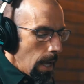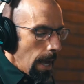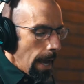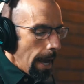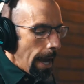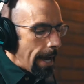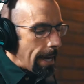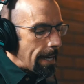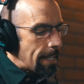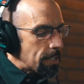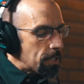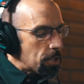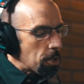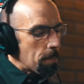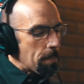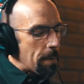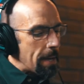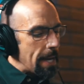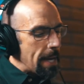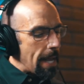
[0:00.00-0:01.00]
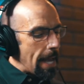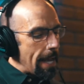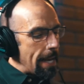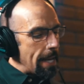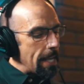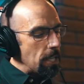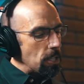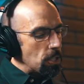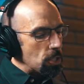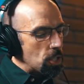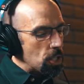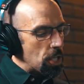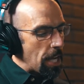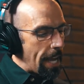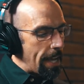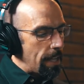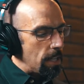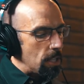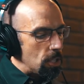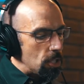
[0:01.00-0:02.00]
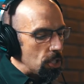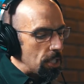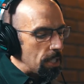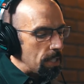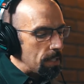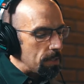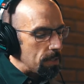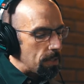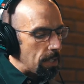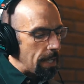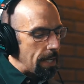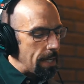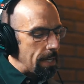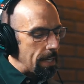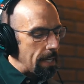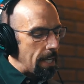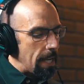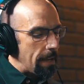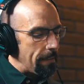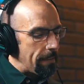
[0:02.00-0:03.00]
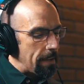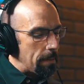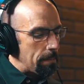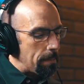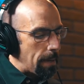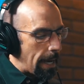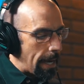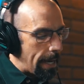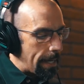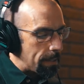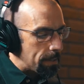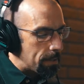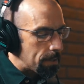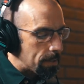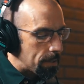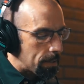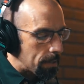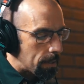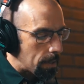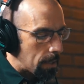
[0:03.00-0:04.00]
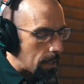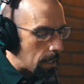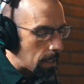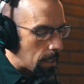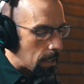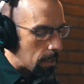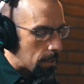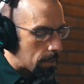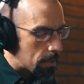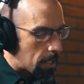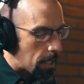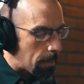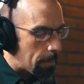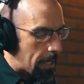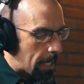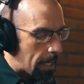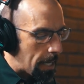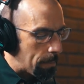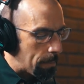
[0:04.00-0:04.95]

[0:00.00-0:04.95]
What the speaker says: And has there been any challenges in giving pets the CBD